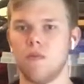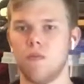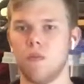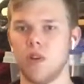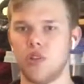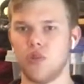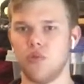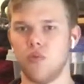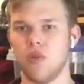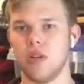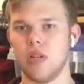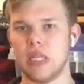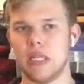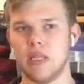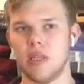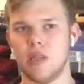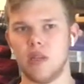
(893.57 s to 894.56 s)
which
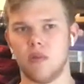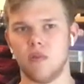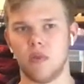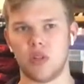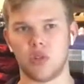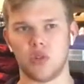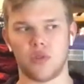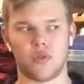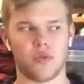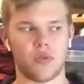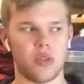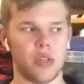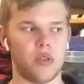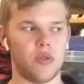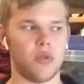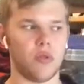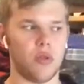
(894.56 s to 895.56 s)
looked really
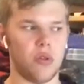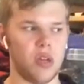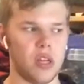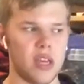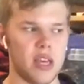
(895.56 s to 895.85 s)
cool.